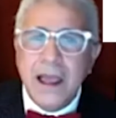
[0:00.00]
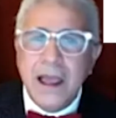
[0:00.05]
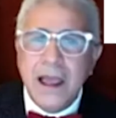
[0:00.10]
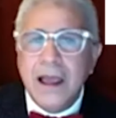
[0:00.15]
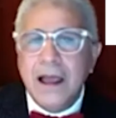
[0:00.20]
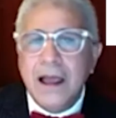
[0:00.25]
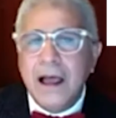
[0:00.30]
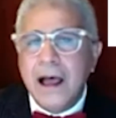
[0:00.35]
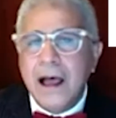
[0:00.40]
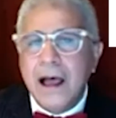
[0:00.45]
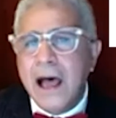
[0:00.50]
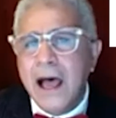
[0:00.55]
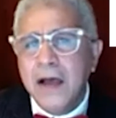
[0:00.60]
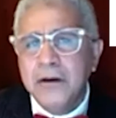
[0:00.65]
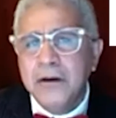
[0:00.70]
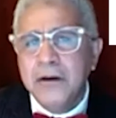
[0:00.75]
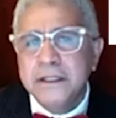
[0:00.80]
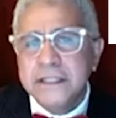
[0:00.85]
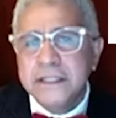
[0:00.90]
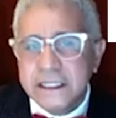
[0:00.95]
How
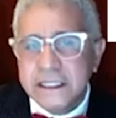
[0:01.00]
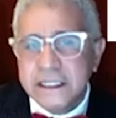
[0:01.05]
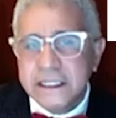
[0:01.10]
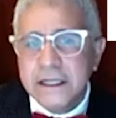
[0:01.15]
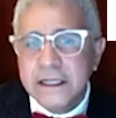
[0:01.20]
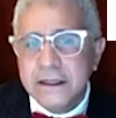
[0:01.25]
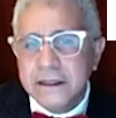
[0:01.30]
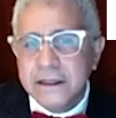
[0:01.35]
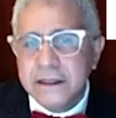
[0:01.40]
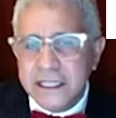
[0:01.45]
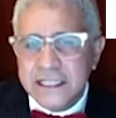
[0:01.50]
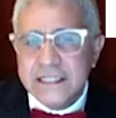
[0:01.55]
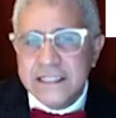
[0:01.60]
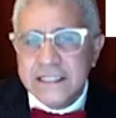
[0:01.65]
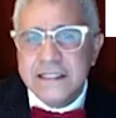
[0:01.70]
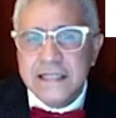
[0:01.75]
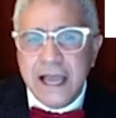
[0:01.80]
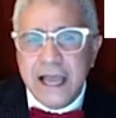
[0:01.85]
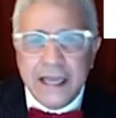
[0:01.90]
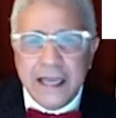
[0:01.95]
did this
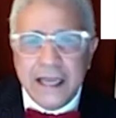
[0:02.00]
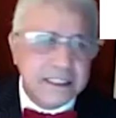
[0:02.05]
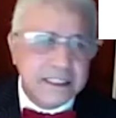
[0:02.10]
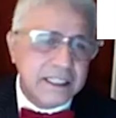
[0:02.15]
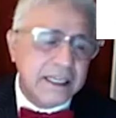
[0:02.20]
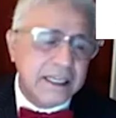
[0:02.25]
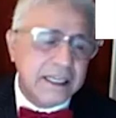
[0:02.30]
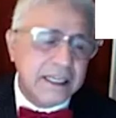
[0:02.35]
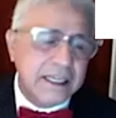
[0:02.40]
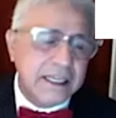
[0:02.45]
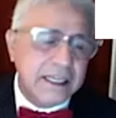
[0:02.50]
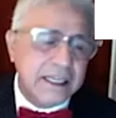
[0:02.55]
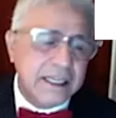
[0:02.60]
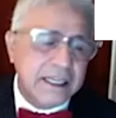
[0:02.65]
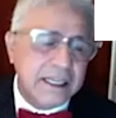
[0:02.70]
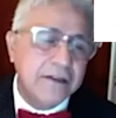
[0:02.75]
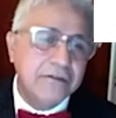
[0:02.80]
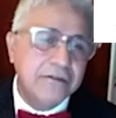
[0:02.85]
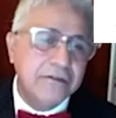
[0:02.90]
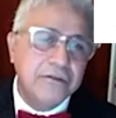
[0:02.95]
idea
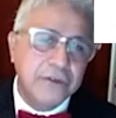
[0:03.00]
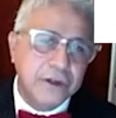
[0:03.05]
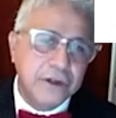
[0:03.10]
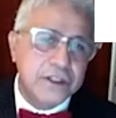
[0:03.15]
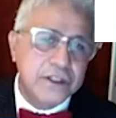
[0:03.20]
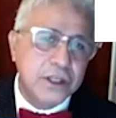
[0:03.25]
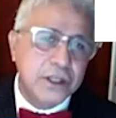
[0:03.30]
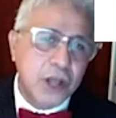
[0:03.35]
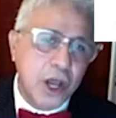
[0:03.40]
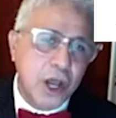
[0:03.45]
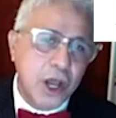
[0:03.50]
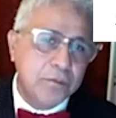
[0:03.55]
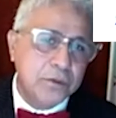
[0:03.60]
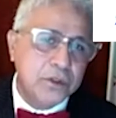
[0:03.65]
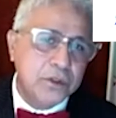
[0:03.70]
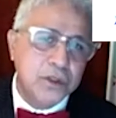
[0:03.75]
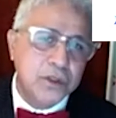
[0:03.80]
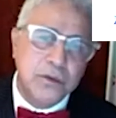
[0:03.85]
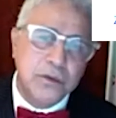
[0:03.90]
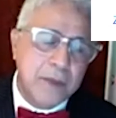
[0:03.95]
first come to
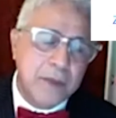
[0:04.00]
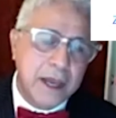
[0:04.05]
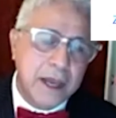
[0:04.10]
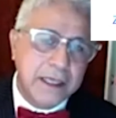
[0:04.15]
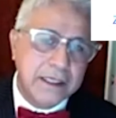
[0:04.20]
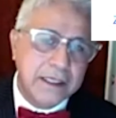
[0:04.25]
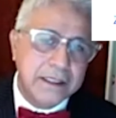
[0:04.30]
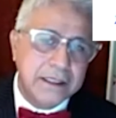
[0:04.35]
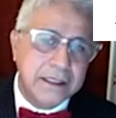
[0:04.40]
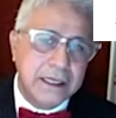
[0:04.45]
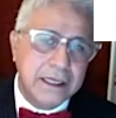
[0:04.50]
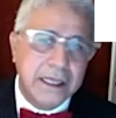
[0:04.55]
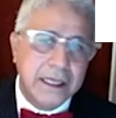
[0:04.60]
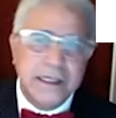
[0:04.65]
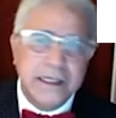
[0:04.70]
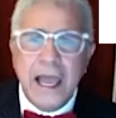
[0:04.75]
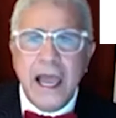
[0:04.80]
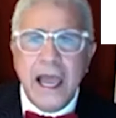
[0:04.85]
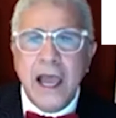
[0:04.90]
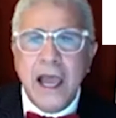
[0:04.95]
your mind, and
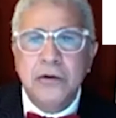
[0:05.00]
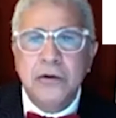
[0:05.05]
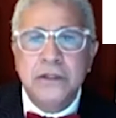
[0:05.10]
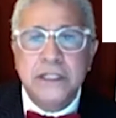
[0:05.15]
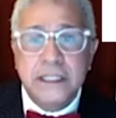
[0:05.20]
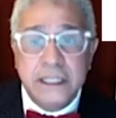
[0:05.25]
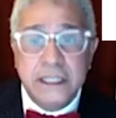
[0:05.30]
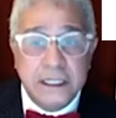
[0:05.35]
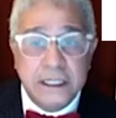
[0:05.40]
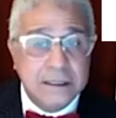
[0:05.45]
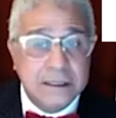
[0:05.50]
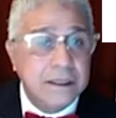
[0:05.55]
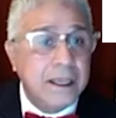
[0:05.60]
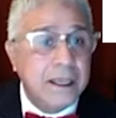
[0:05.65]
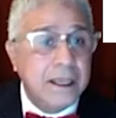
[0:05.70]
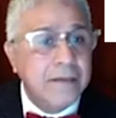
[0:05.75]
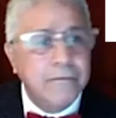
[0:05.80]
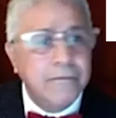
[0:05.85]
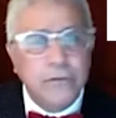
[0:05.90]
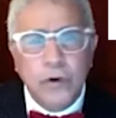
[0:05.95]
how did it
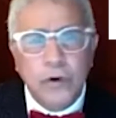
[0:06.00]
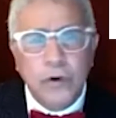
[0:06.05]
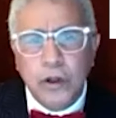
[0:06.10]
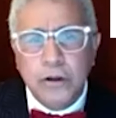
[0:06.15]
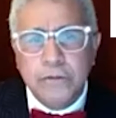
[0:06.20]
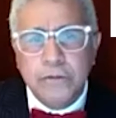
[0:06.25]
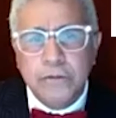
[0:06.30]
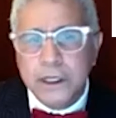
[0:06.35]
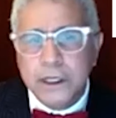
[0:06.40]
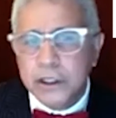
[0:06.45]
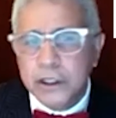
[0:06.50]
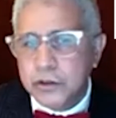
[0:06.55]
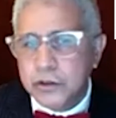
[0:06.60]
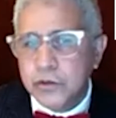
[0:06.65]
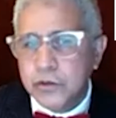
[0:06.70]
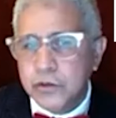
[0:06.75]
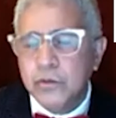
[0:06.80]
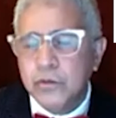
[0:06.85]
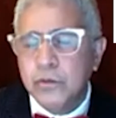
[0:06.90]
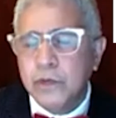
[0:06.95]
evolve
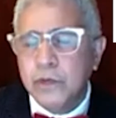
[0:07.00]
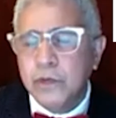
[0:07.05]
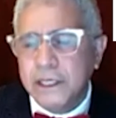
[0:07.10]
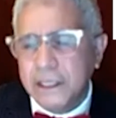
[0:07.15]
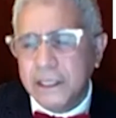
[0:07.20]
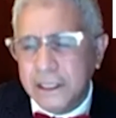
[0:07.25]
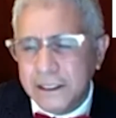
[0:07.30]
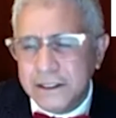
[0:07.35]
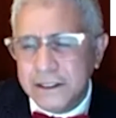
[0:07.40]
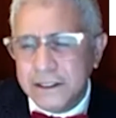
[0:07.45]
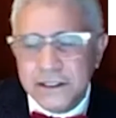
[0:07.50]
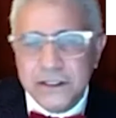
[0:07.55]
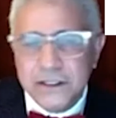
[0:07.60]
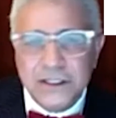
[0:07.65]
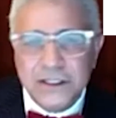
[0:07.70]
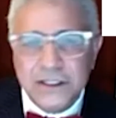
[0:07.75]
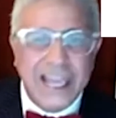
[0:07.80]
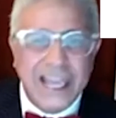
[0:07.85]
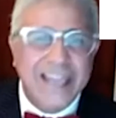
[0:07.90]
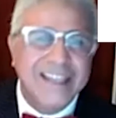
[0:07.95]
into what it is
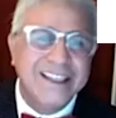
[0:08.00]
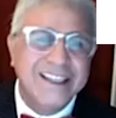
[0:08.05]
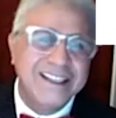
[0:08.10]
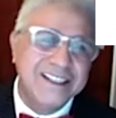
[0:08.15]
today?